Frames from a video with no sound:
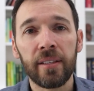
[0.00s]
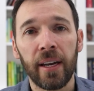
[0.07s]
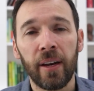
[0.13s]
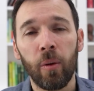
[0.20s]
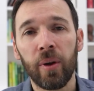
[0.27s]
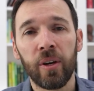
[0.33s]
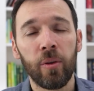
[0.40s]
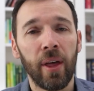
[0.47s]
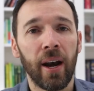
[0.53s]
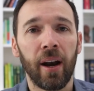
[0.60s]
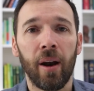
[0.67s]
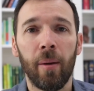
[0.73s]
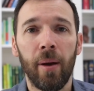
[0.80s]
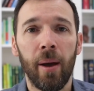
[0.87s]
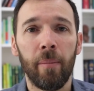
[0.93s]
I know we do that
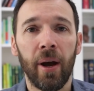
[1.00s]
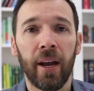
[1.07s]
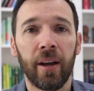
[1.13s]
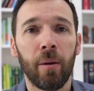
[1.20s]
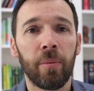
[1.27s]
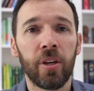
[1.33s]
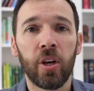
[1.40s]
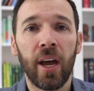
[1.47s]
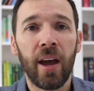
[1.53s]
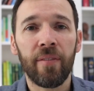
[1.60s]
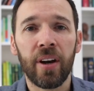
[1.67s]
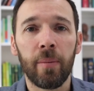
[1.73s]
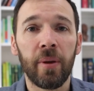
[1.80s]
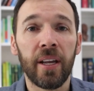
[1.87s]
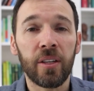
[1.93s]
at my company. You can't have any
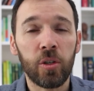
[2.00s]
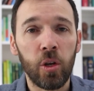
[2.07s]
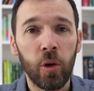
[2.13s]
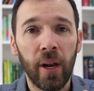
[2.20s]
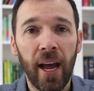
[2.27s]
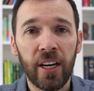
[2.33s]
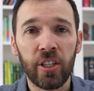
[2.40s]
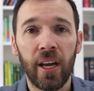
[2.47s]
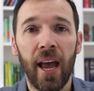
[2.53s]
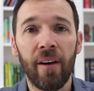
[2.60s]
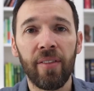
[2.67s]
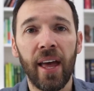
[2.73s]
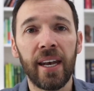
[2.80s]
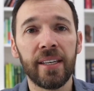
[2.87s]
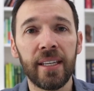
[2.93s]
meetings, so you can actually have
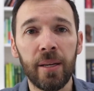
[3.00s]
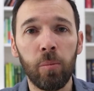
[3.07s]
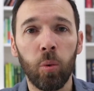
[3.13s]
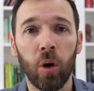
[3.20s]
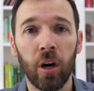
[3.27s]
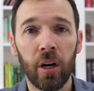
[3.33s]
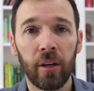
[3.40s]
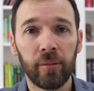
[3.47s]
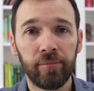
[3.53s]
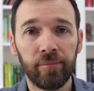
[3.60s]
that deep work